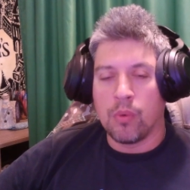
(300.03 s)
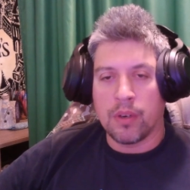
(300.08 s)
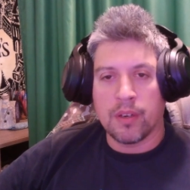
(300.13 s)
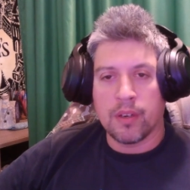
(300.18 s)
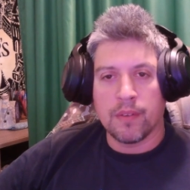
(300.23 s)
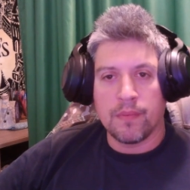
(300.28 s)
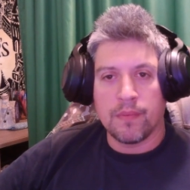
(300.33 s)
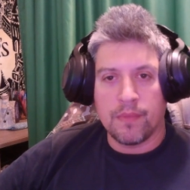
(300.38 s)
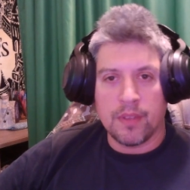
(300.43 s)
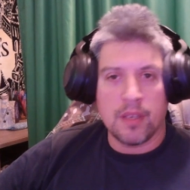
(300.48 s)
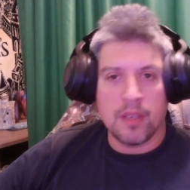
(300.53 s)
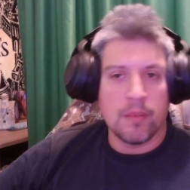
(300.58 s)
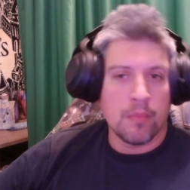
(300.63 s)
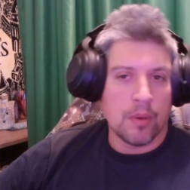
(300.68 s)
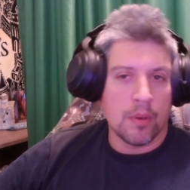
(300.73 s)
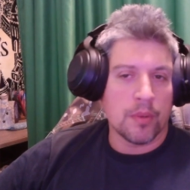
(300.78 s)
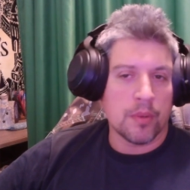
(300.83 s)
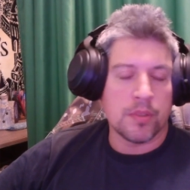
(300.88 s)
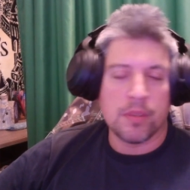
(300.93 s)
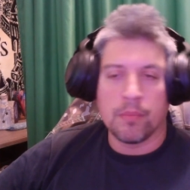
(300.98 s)
one of the
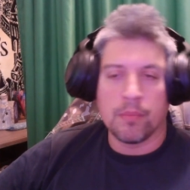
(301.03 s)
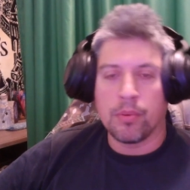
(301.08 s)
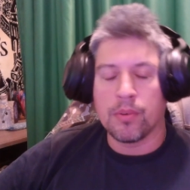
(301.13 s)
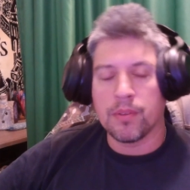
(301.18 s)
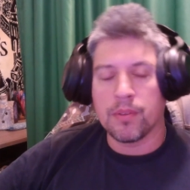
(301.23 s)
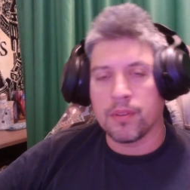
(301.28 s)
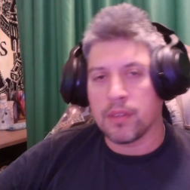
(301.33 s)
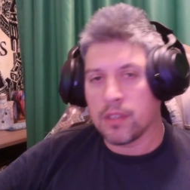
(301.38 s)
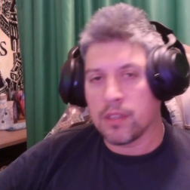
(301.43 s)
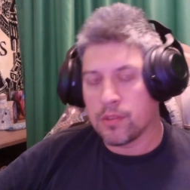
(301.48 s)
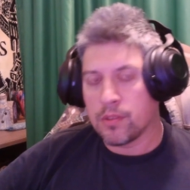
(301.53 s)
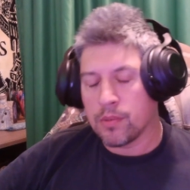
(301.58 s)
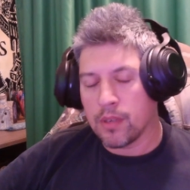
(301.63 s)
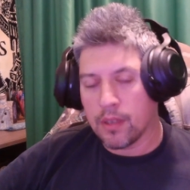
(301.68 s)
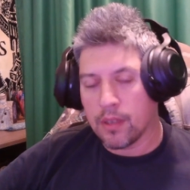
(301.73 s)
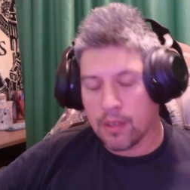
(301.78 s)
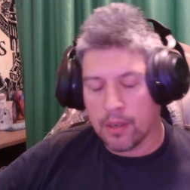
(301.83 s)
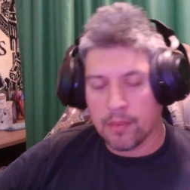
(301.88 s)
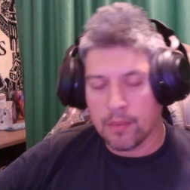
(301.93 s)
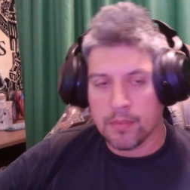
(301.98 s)
most important things when
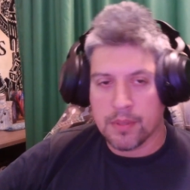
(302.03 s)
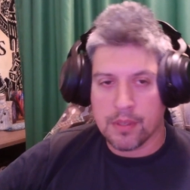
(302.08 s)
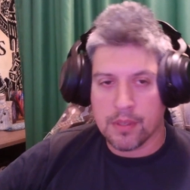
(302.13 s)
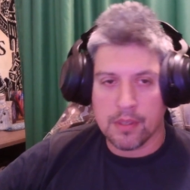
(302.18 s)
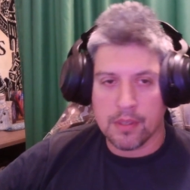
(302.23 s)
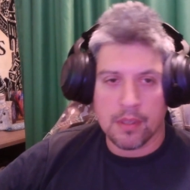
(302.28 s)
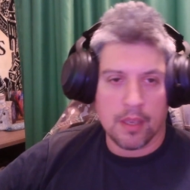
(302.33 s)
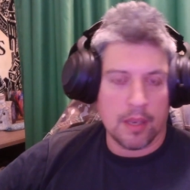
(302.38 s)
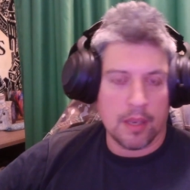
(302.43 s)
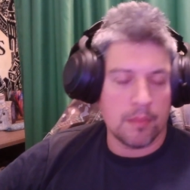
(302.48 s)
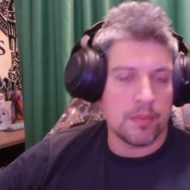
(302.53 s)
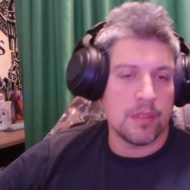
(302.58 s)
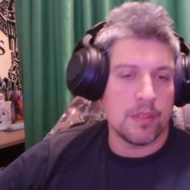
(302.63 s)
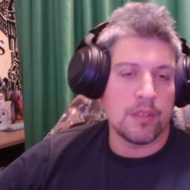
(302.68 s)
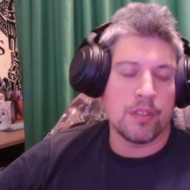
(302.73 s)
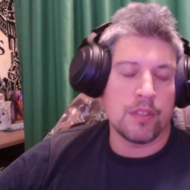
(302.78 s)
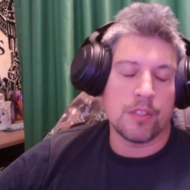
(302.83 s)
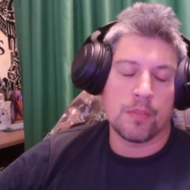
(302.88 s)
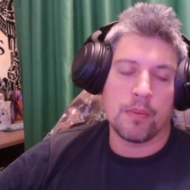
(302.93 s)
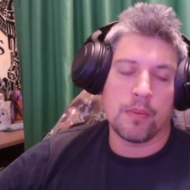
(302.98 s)
it comes to the
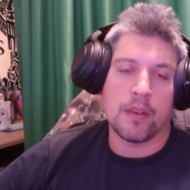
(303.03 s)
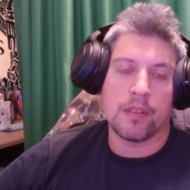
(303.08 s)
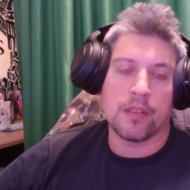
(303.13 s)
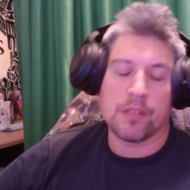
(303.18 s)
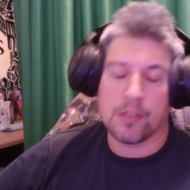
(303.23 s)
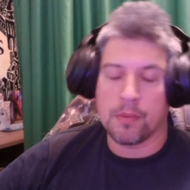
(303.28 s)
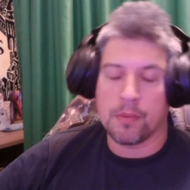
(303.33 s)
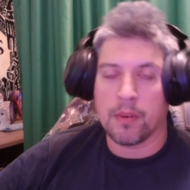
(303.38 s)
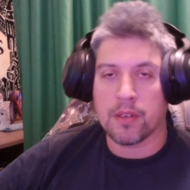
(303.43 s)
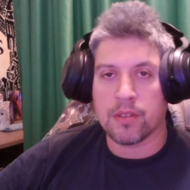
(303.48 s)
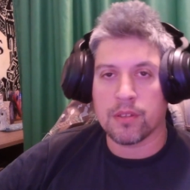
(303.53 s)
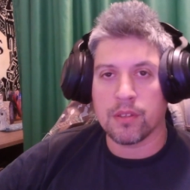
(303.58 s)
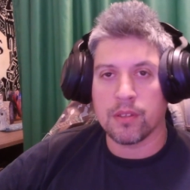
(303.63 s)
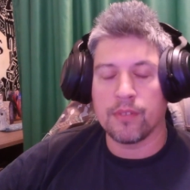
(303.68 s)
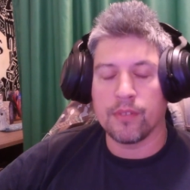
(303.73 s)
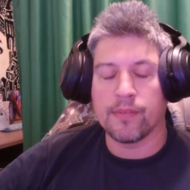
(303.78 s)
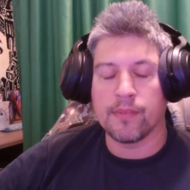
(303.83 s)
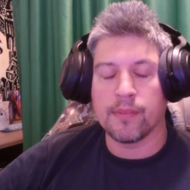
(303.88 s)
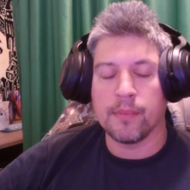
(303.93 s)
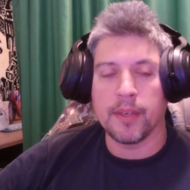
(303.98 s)
MTG space,
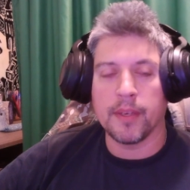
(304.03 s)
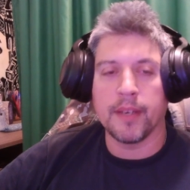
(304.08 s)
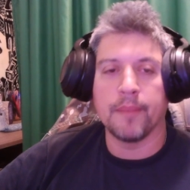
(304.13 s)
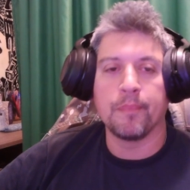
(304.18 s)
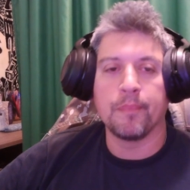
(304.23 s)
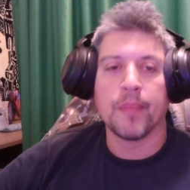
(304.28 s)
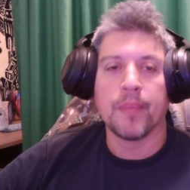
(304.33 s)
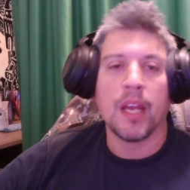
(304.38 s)
especially for me.